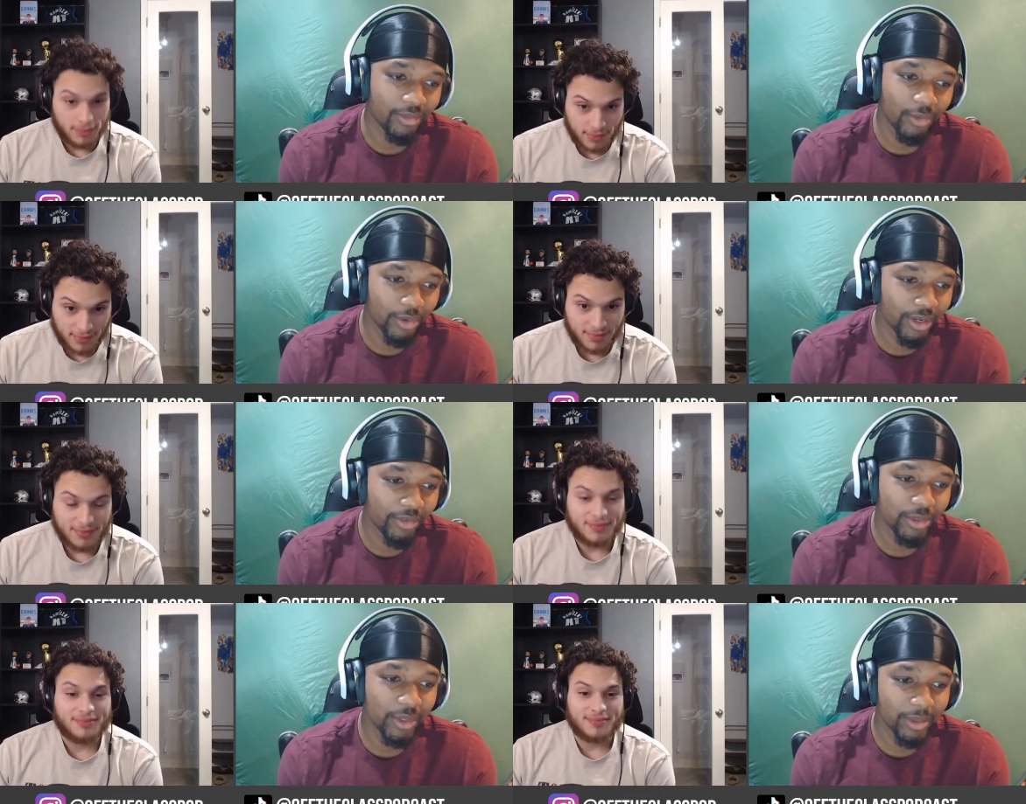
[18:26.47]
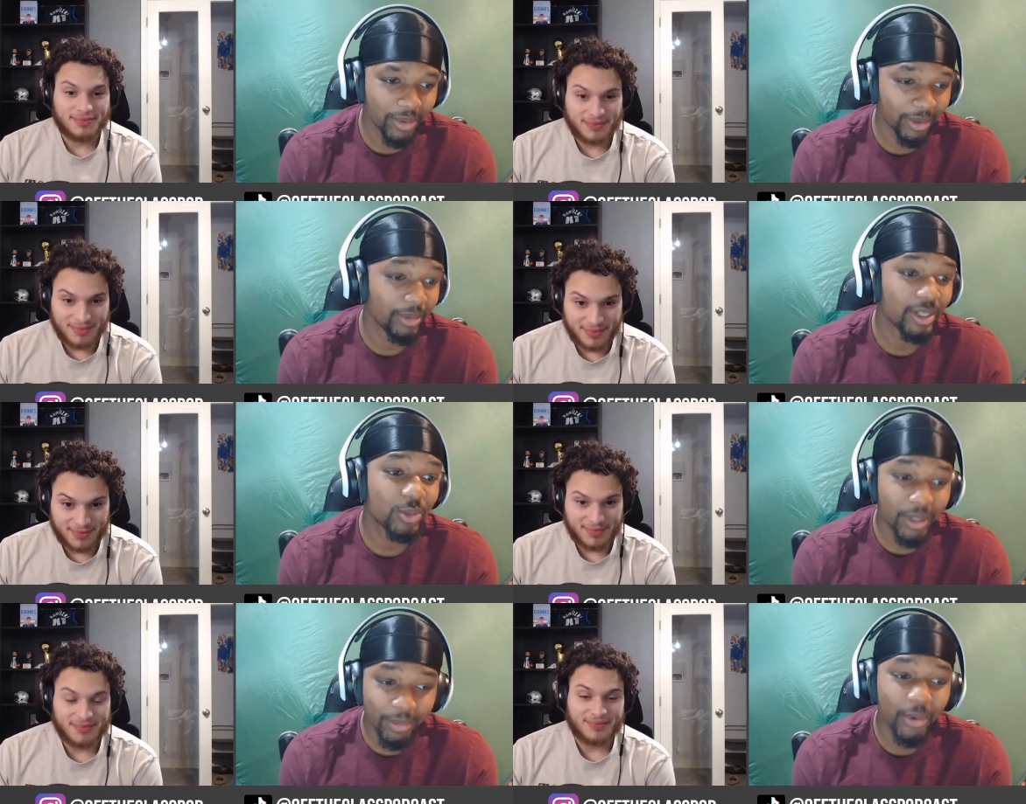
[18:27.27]
Speaker 1: four different 20 point
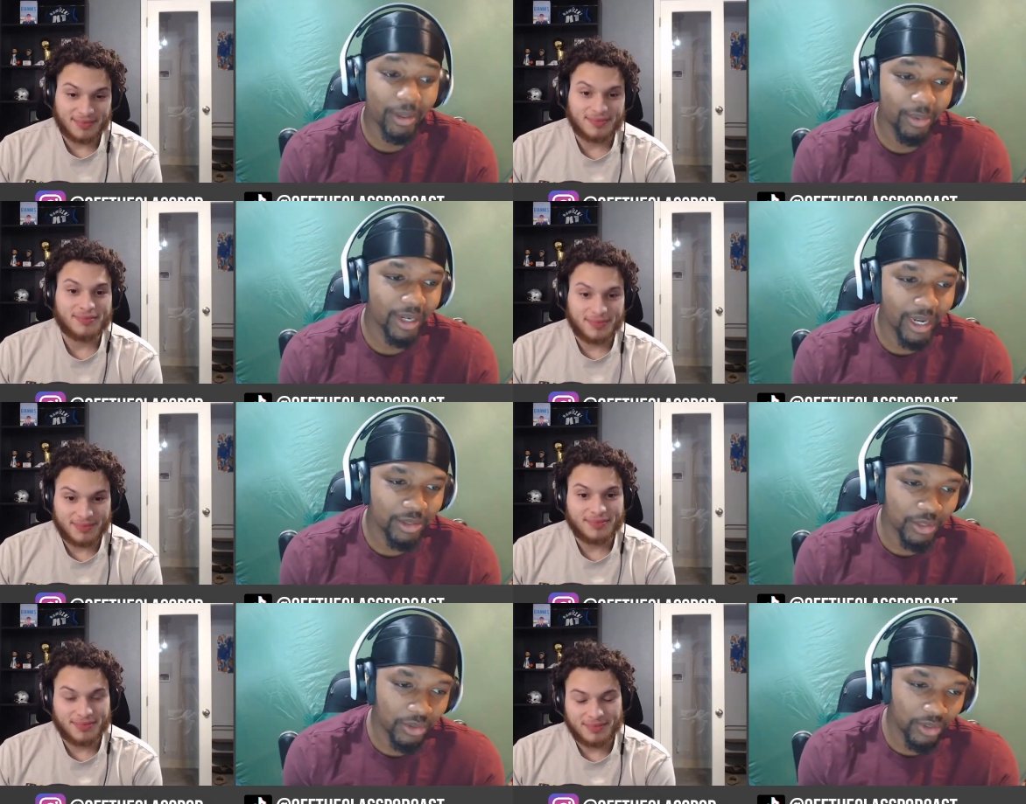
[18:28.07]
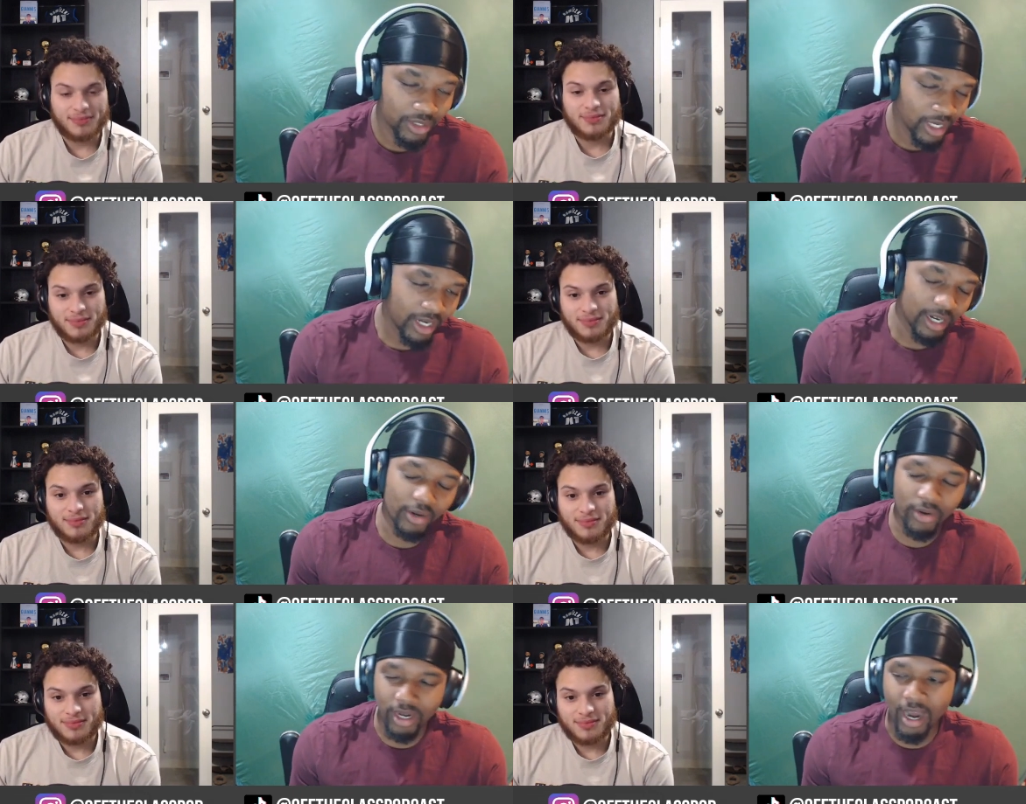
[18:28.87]
20 point per game scores. Now,
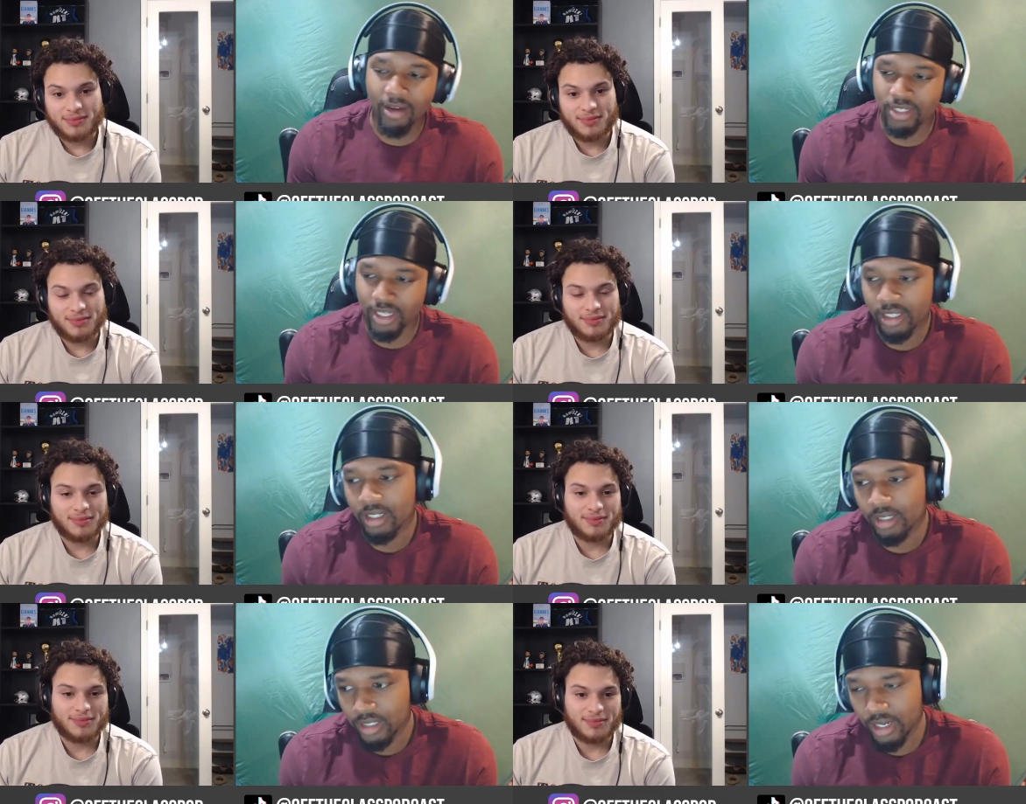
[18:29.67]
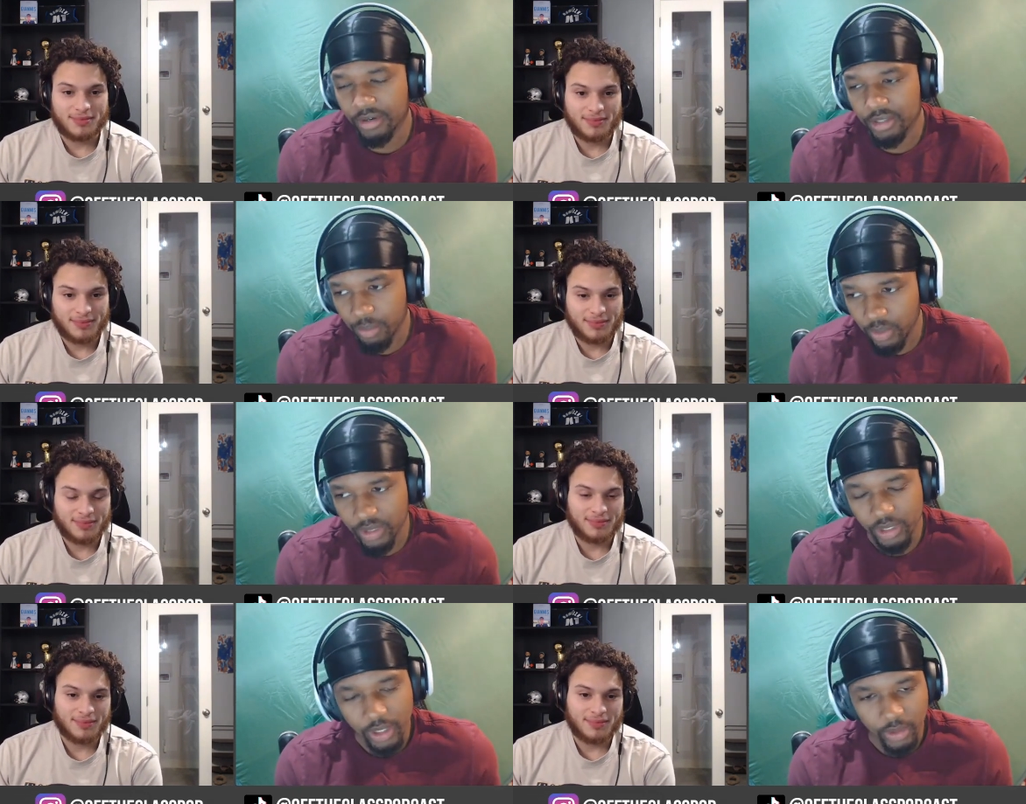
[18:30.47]
granted, obviously, I think Terry's points
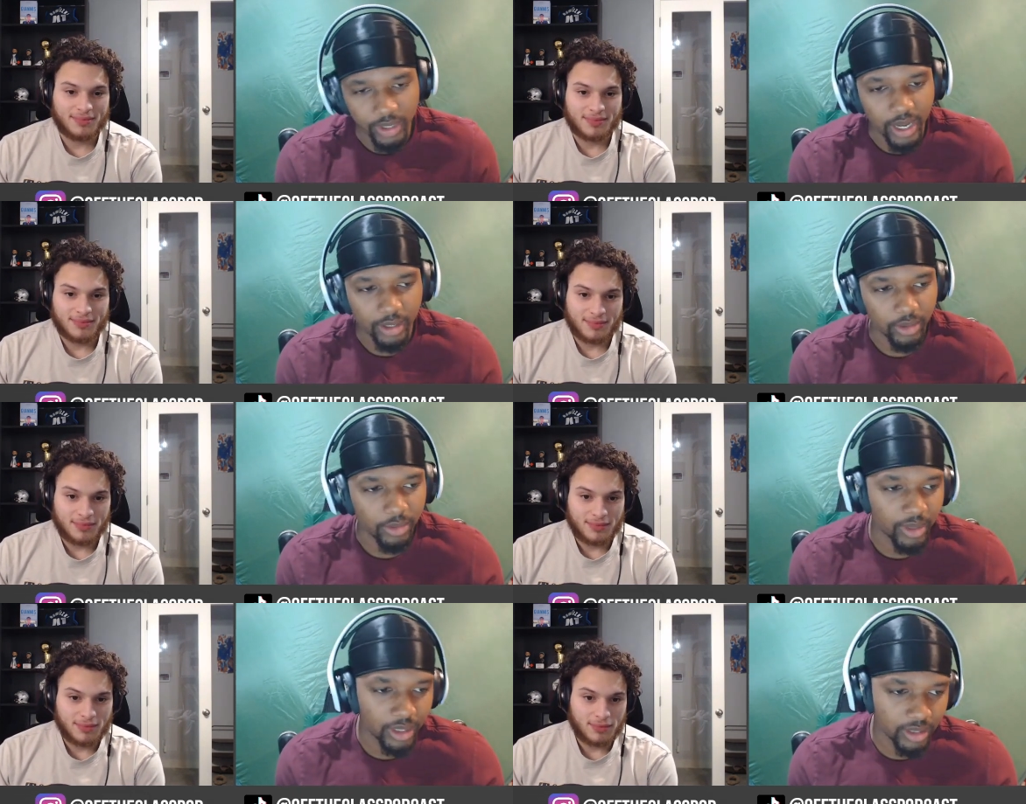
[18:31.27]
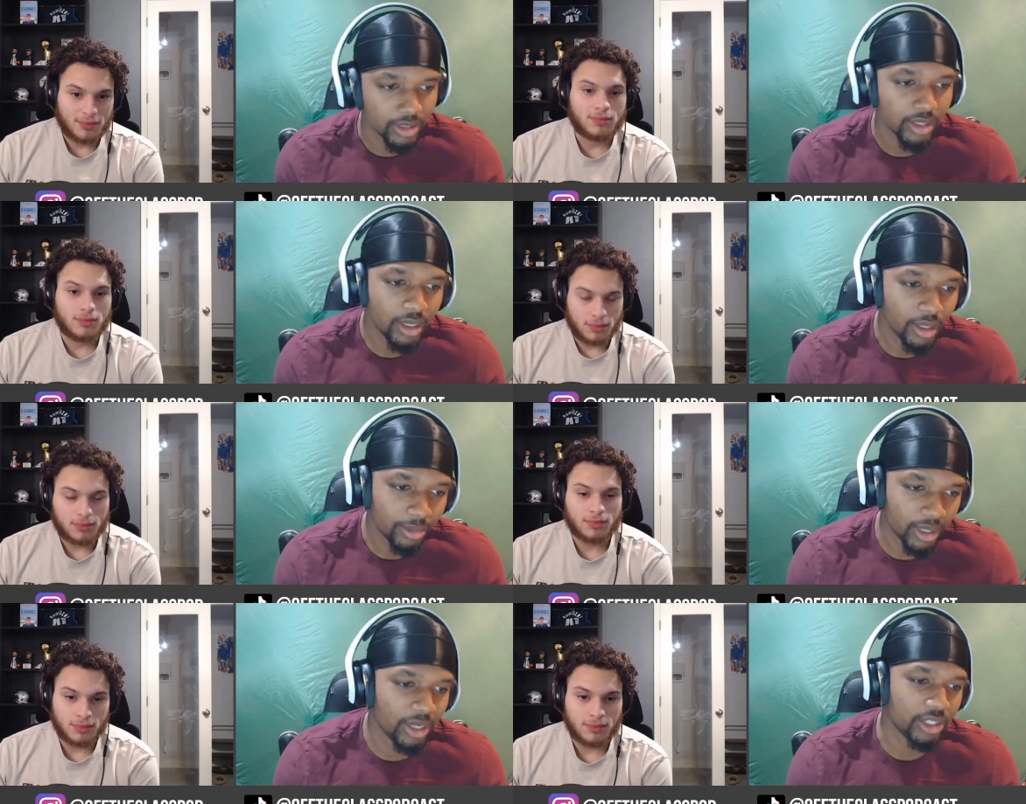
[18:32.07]
are gonna go down a little bit because
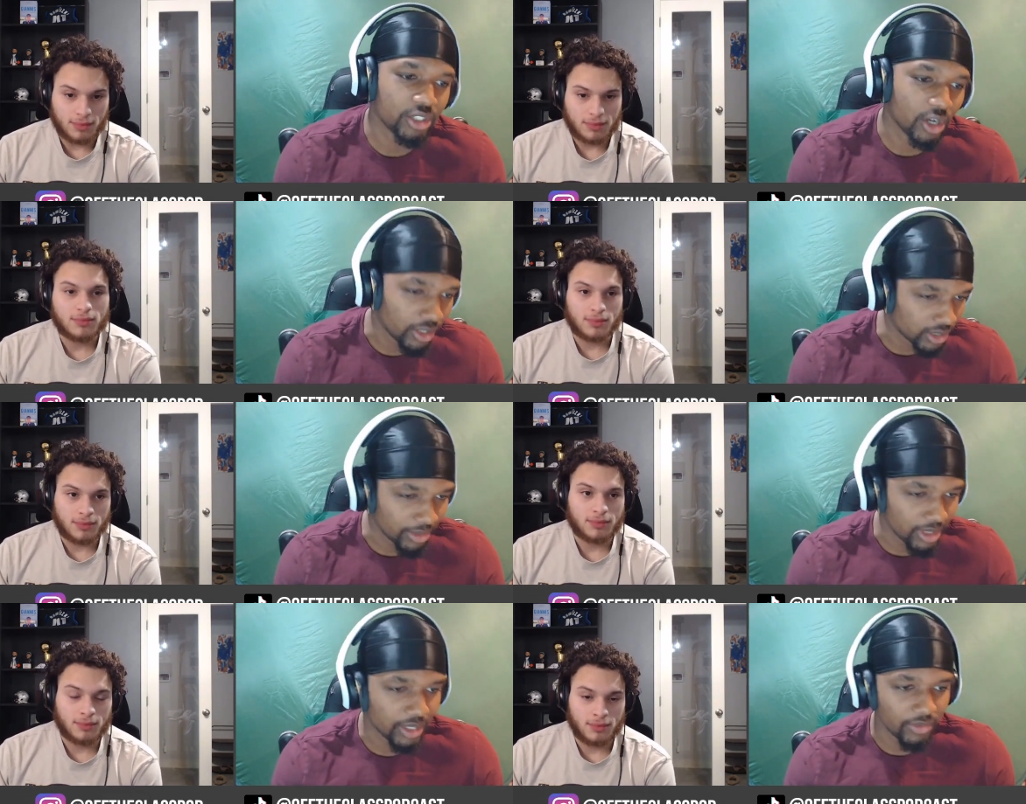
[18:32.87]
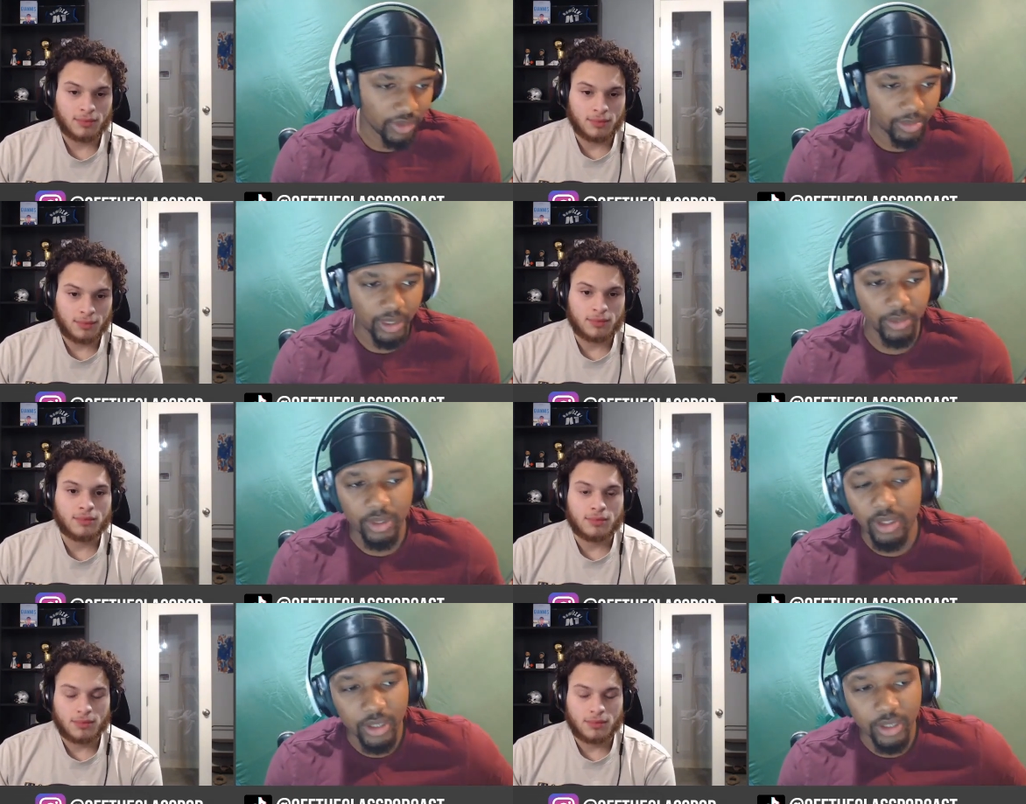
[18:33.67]
playing in Charlotte is gonna be different than playing with other